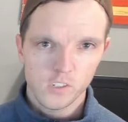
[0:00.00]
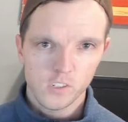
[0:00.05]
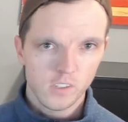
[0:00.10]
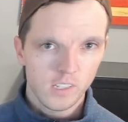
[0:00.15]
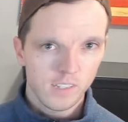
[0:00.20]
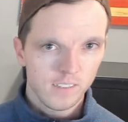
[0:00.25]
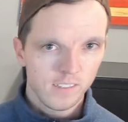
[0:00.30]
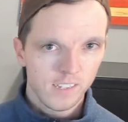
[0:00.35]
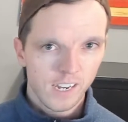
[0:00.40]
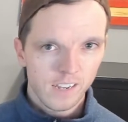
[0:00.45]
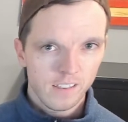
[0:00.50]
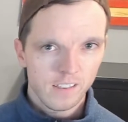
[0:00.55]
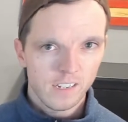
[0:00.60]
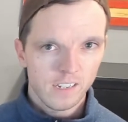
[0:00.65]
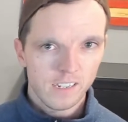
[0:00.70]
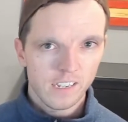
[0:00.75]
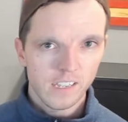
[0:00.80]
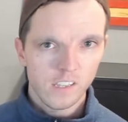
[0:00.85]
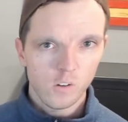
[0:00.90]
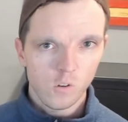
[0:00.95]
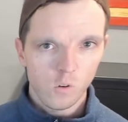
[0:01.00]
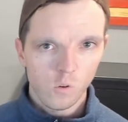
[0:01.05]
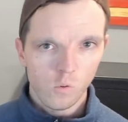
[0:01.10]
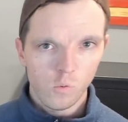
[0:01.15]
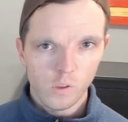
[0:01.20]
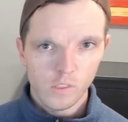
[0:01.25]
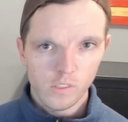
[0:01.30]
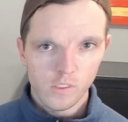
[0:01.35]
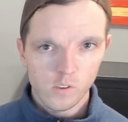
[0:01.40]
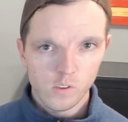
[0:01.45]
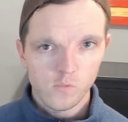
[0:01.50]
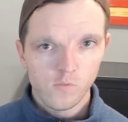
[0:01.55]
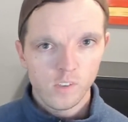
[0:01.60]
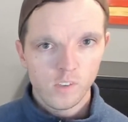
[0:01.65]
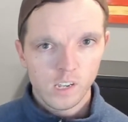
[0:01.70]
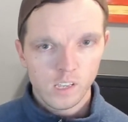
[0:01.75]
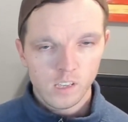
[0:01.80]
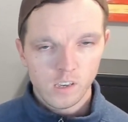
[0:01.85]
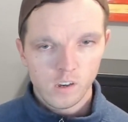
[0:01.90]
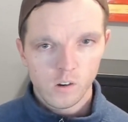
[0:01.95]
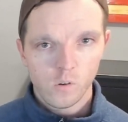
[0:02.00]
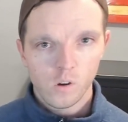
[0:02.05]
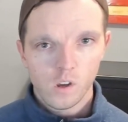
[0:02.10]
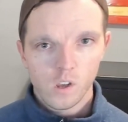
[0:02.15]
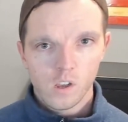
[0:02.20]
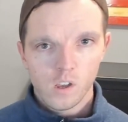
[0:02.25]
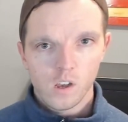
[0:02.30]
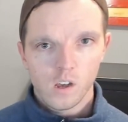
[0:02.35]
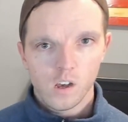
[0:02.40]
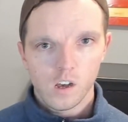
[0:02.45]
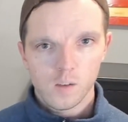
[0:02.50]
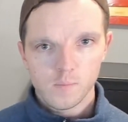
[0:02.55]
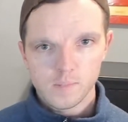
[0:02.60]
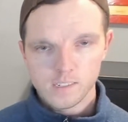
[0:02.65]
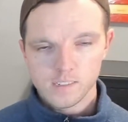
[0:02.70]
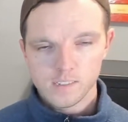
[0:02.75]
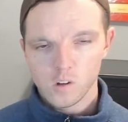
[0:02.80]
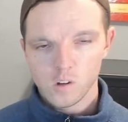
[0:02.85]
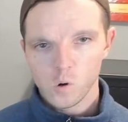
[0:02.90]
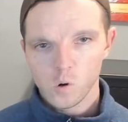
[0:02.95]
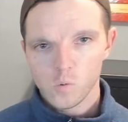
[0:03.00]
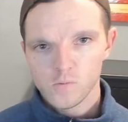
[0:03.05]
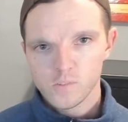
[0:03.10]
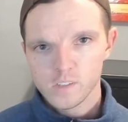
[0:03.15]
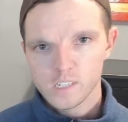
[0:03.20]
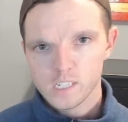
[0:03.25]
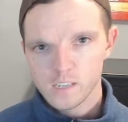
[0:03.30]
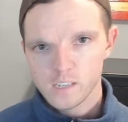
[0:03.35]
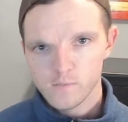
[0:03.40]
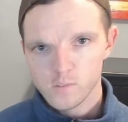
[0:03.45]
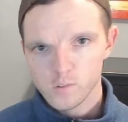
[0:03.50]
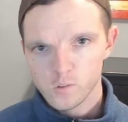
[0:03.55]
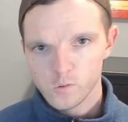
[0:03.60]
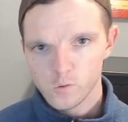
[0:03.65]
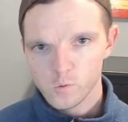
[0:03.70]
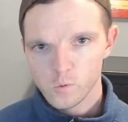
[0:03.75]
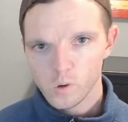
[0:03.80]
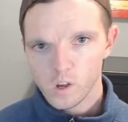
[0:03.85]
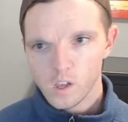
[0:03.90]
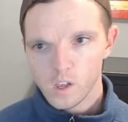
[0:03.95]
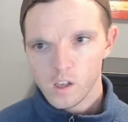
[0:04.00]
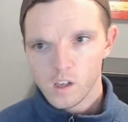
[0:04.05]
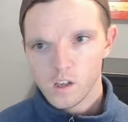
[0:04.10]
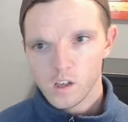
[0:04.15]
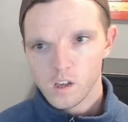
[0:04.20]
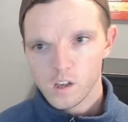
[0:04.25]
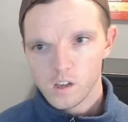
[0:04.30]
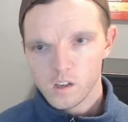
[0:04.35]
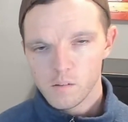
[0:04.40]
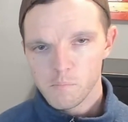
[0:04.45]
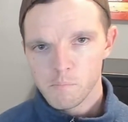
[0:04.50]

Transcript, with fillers: So that's the kind of deal with this video uh, is to hopefully give you uh,